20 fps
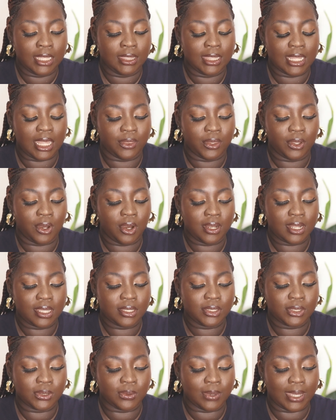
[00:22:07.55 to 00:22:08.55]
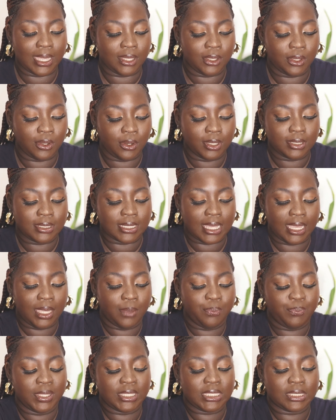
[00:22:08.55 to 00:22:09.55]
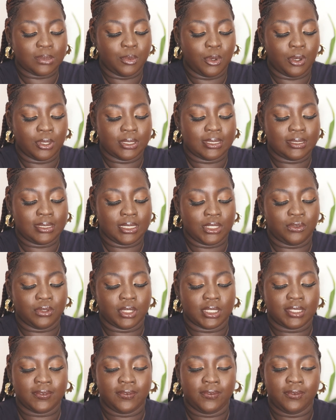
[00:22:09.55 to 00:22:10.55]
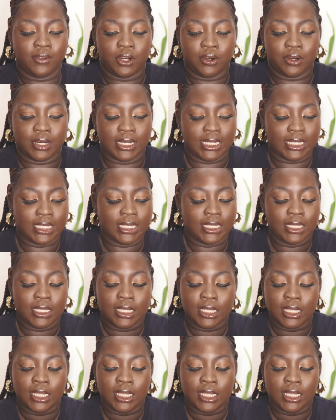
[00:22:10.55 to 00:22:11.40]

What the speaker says: Now the other two I got are a bit more citrus florally.